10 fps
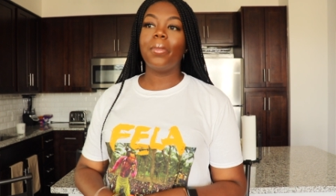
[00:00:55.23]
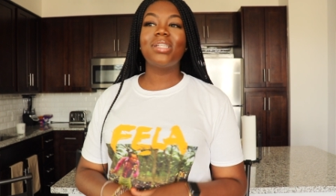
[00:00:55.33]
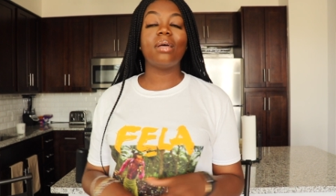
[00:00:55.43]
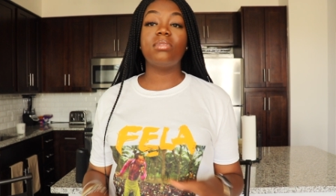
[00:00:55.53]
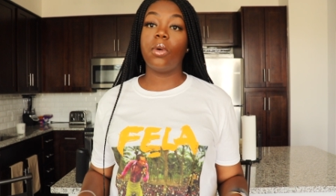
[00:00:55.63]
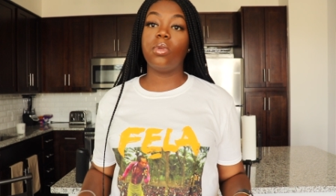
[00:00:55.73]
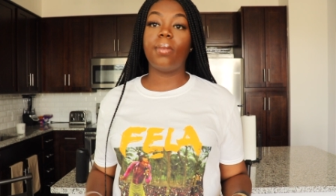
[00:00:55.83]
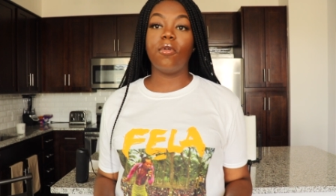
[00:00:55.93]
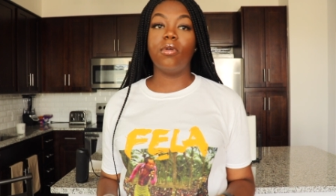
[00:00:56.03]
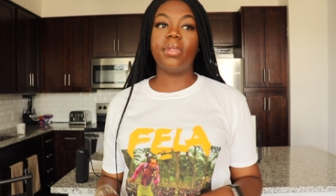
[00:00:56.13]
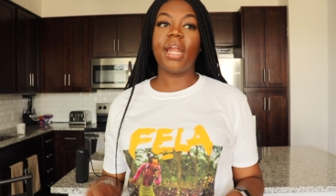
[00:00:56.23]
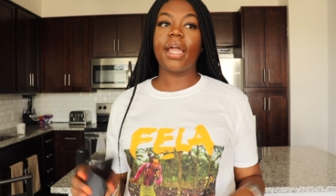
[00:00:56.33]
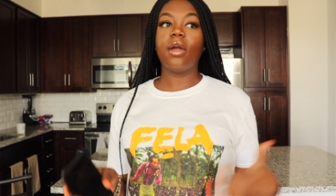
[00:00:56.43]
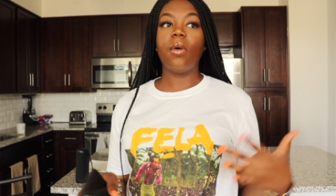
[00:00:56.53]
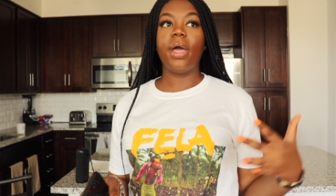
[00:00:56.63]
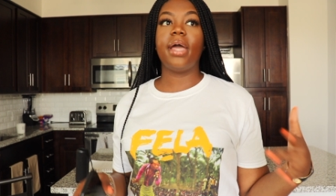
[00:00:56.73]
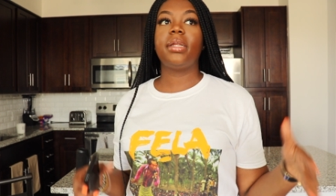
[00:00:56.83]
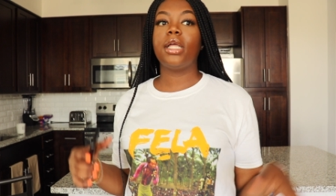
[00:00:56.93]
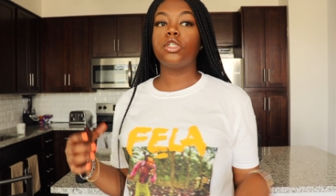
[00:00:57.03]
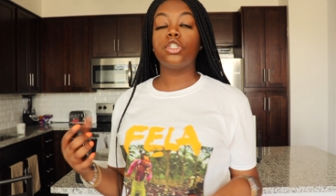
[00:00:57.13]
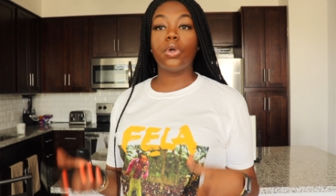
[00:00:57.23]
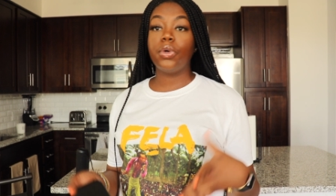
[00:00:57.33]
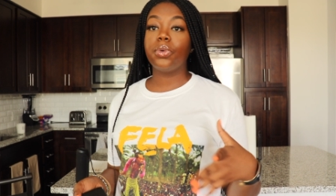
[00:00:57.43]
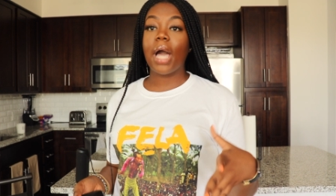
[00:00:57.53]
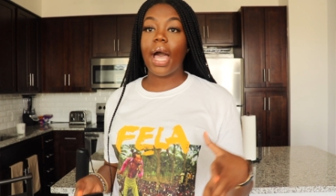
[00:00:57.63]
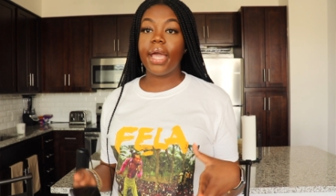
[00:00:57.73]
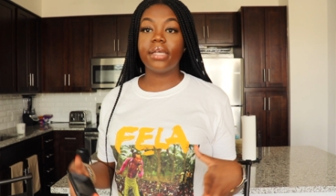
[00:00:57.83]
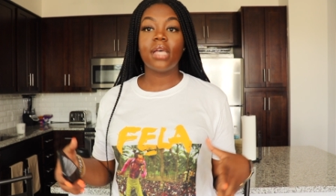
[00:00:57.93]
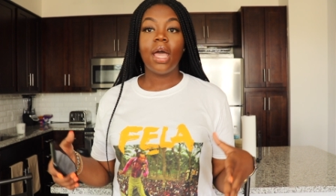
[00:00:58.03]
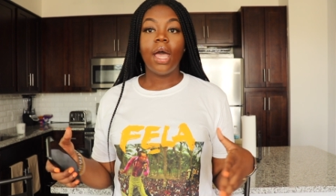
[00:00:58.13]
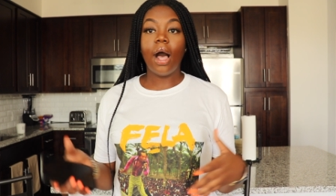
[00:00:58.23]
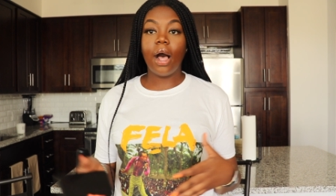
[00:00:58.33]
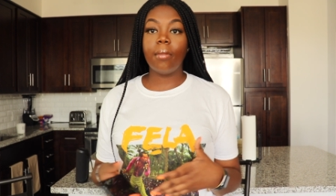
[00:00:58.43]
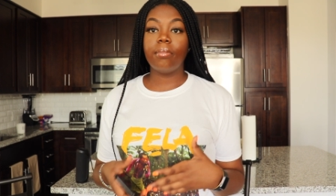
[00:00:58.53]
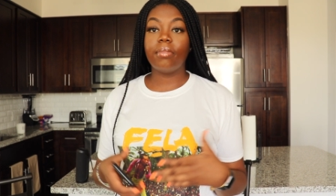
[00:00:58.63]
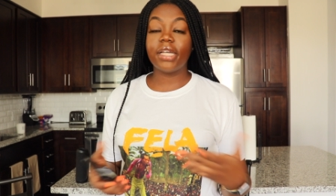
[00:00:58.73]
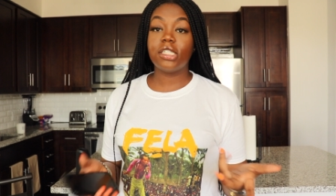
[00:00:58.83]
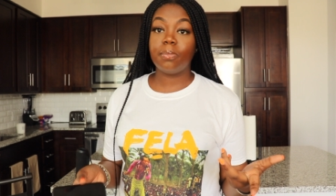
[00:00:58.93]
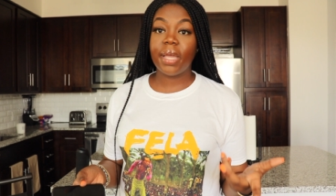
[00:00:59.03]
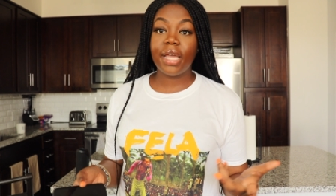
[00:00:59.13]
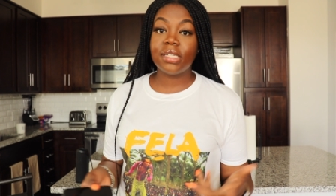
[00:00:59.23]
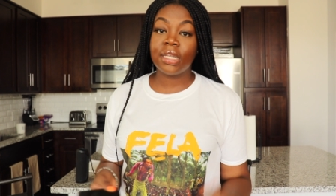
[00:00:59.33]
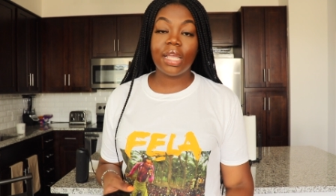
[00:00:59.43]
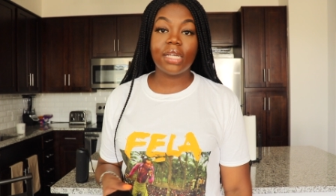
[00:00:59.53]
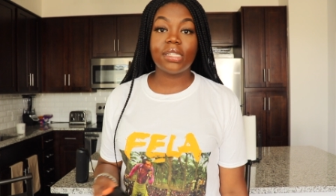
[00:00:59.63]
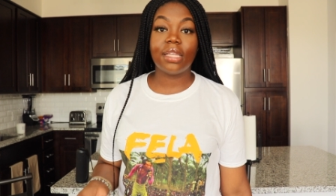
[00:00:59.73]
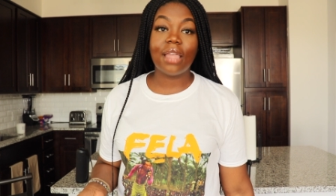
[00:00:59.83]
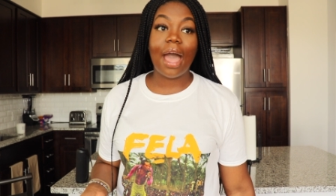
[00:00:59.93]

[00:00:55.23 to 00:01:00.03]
Once I'm done with my room, then I can go ahead and show you guys um, my space and things like